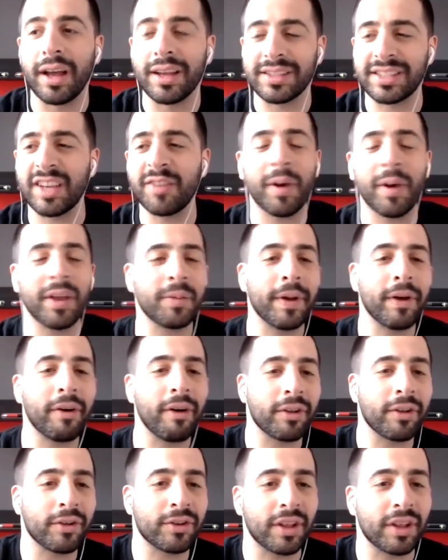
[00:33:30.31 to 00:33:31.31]
Saved by the Bell,
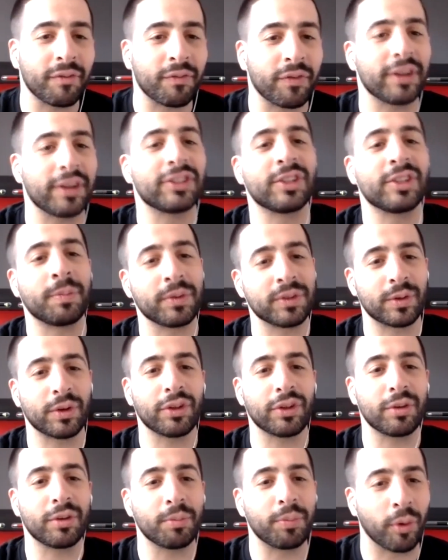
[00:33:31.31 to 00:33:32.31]
I learned that friendship is
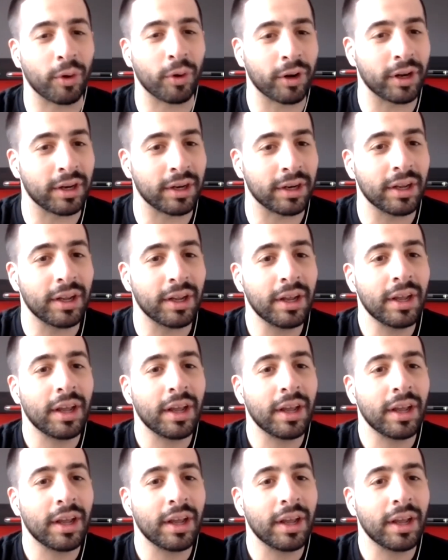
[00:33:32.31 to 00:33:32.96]
really important,